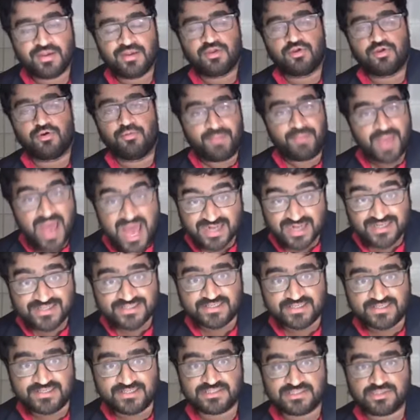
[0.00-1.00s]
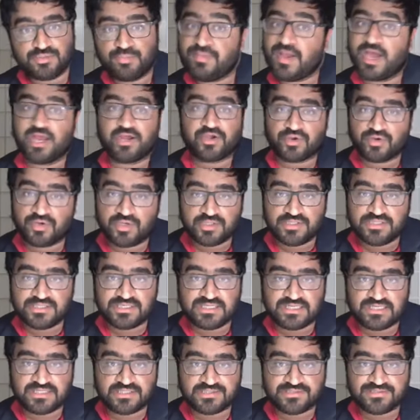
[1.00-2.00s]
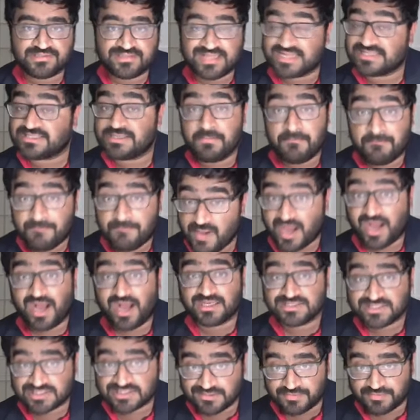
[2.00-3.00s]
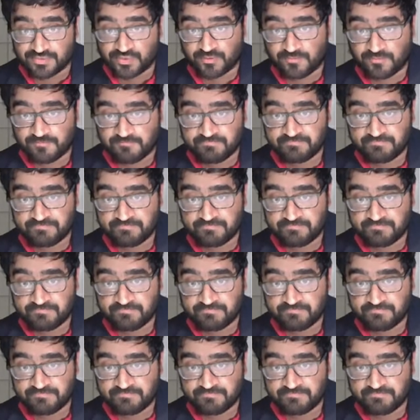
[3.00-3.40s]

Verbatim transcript: your bad deeds by your good deeds. That's impossible.